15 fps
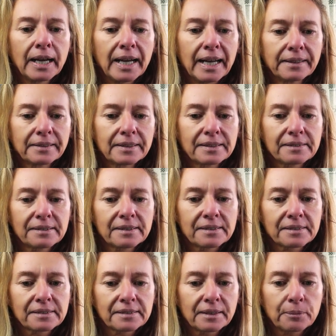And this
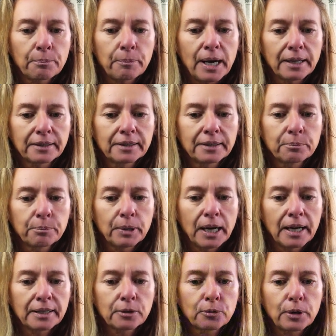is a pattern
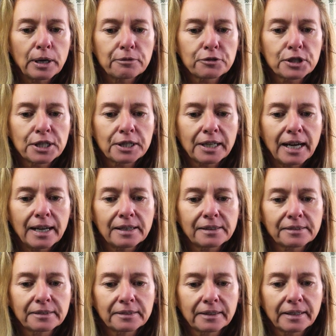by Crafty
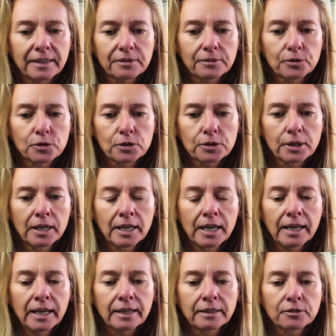Cousin,
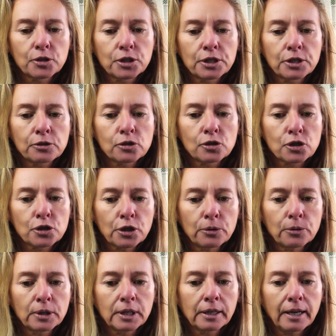and she's
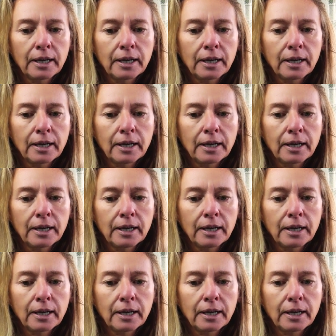showing